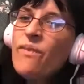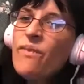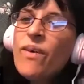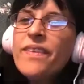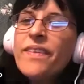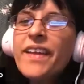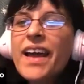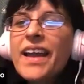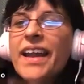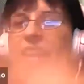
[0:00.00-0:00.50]
one
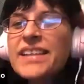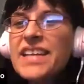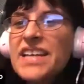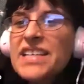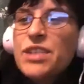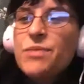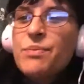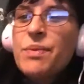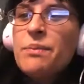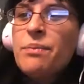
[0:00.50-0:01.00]
thing I like to ask
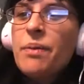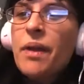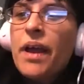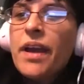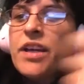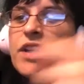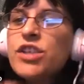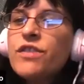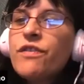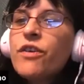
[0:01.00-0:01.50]
the people I
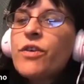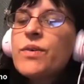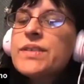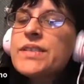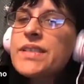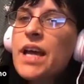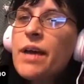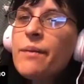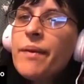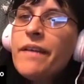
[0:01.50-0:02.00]
interview is,
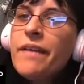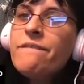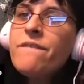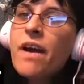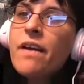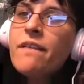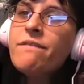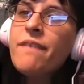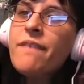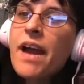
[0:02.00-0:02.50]
tell me a
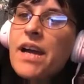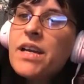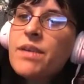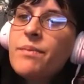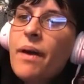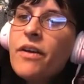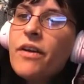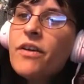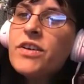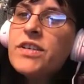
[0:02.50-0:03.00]
fun fact
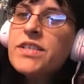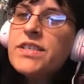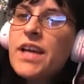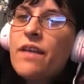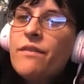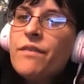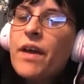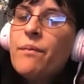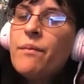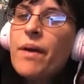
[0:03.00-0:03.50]
about yourself
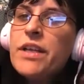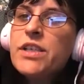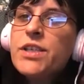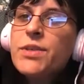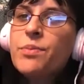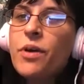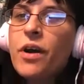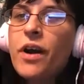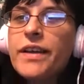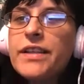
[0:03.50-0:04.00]
that might
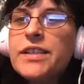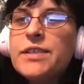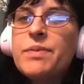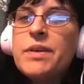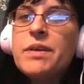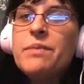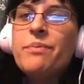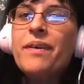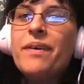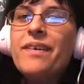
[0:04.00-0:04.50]
surprise
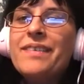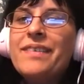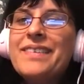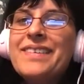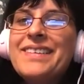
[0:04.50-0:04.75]
people.